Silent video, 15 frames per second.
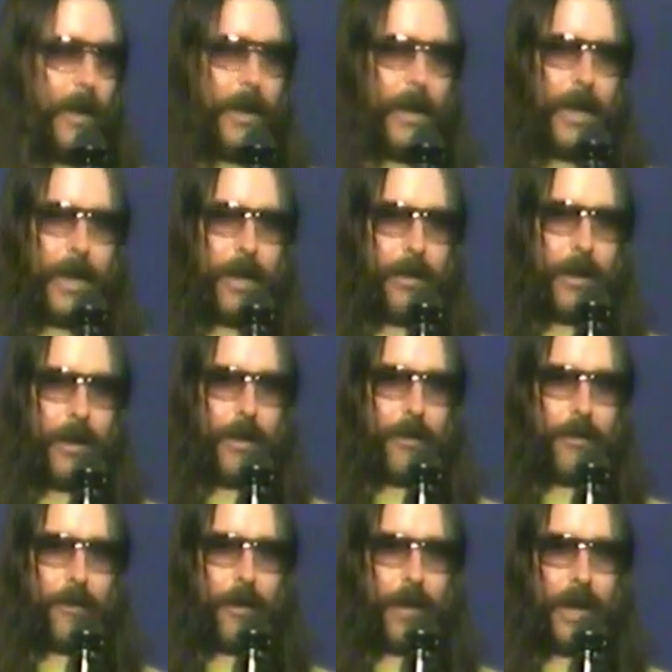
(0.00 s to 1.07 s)

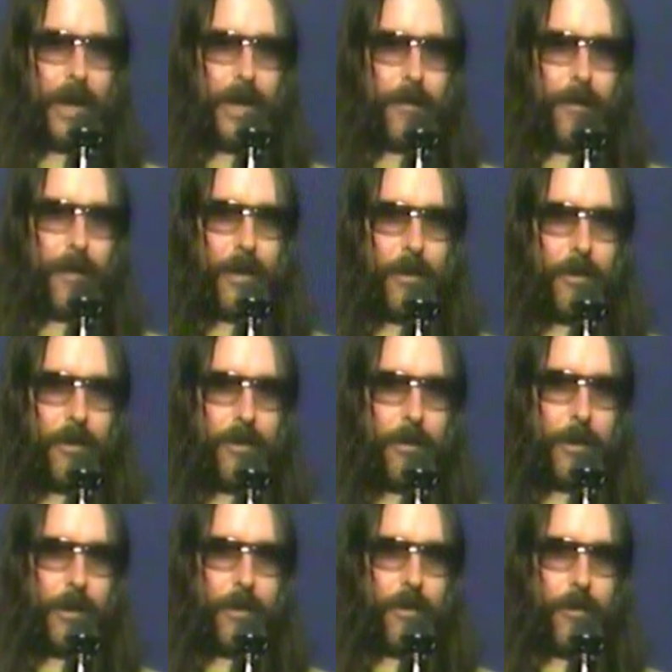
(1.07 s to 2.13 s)
Anyways, very nice
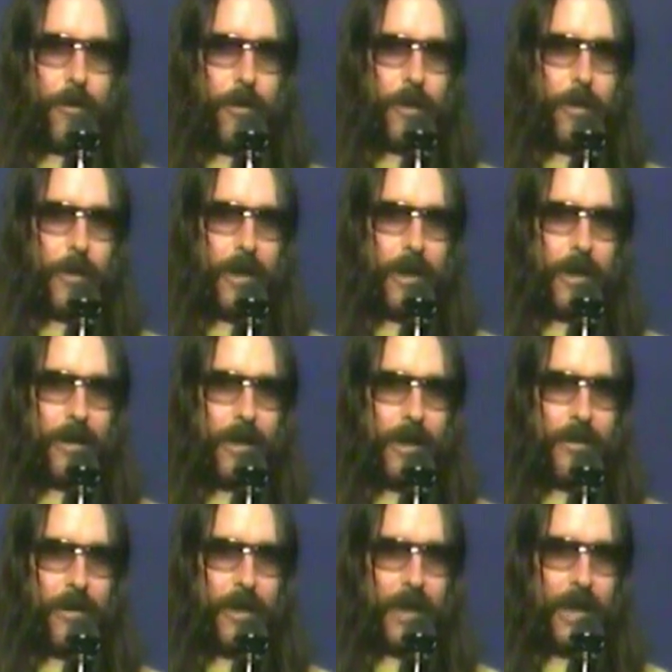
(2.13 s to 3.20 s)
picture from a
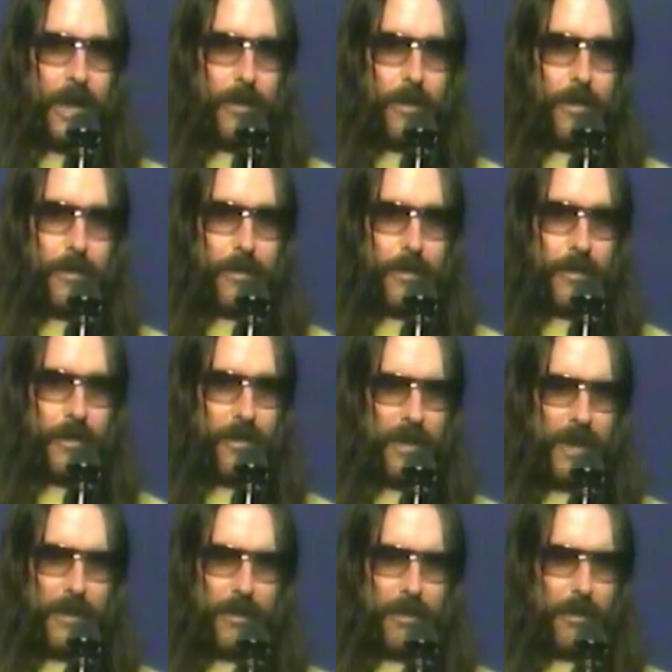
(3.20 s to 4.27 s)
classic camera. This
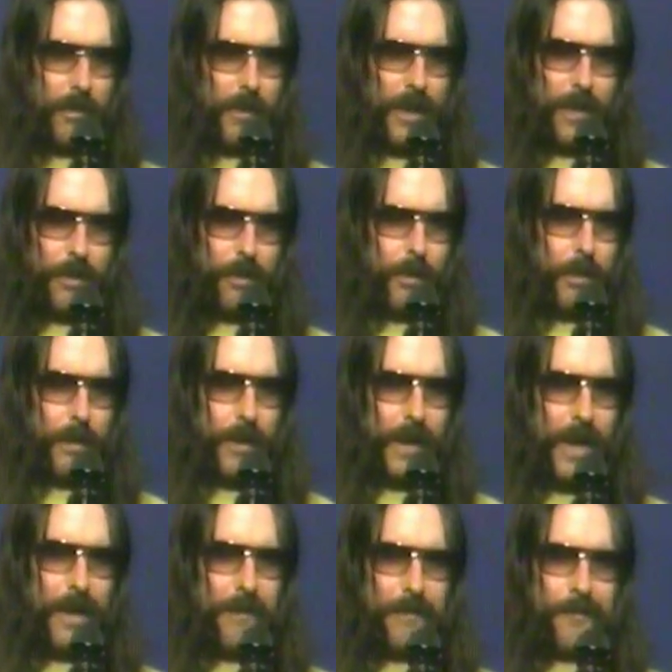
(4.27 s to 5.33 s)
camera was made probably
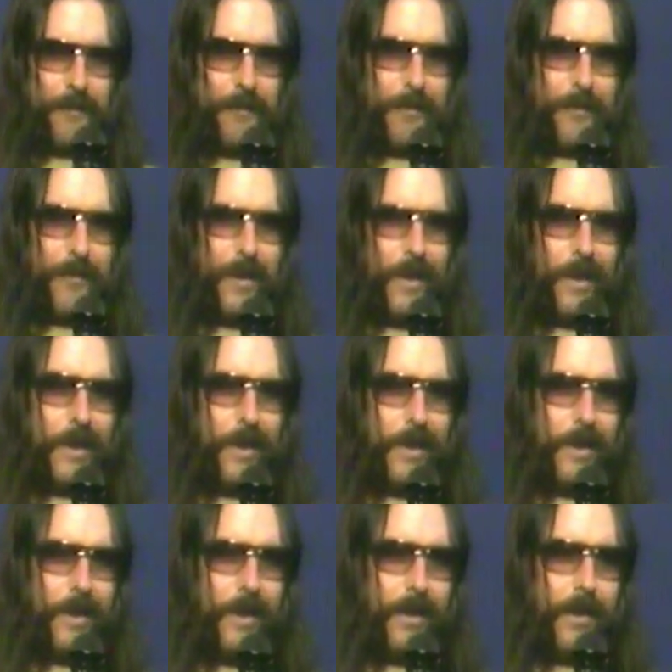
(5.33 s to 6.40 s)
about
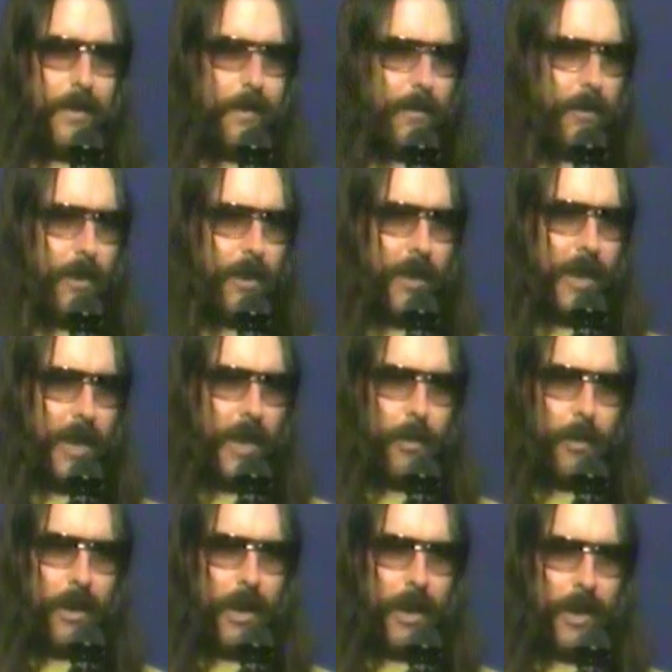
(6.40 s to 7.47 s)

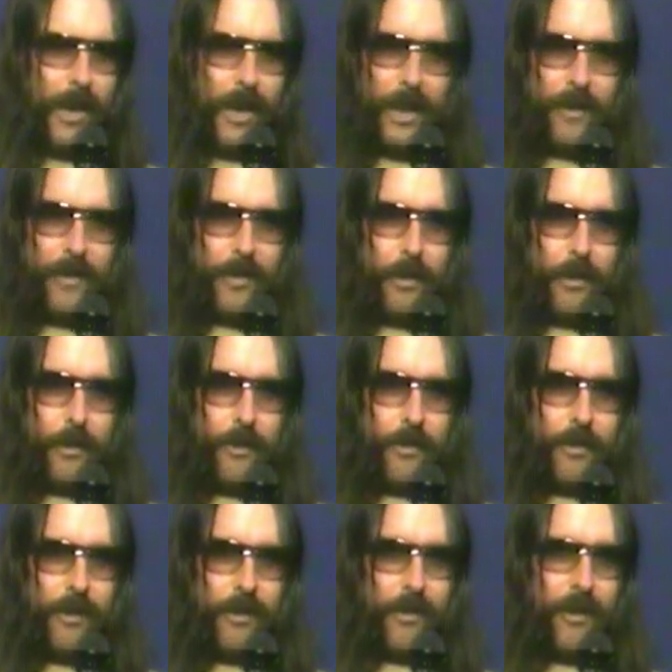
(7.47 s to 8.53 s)
1981,
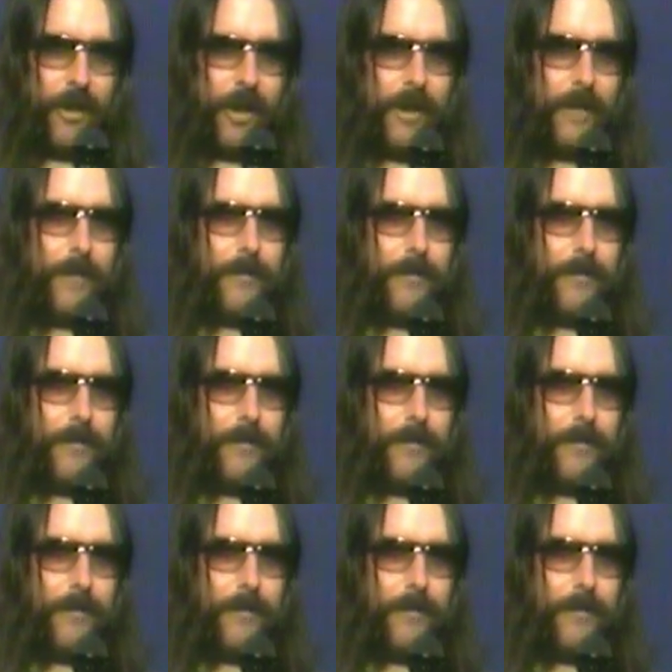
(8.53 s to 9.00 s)
82ish, I'd say.